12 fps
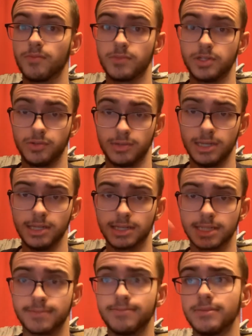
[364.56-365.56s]
two
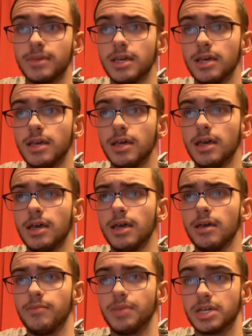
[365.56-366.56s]
things.
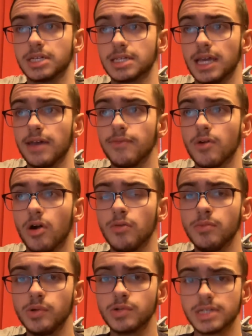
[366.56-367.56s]
Because
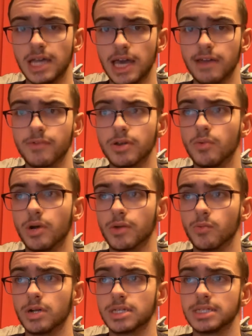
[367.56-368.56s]
almost
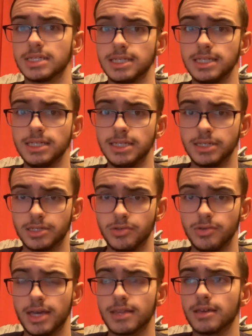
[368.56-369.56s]
everyone wants to see these two
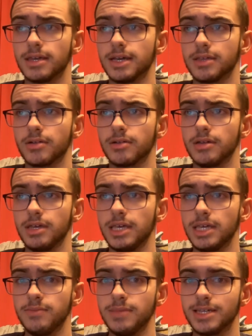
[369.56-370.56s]
get together,
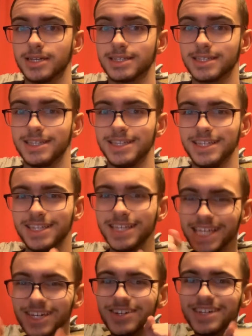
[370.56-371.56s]
and because of the
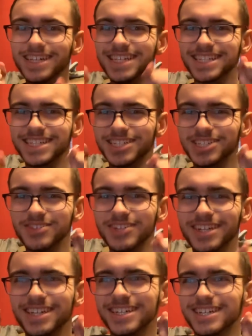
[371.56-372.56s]
cuteness
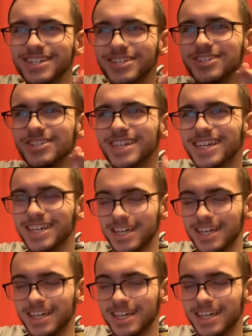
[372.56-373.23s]
overload.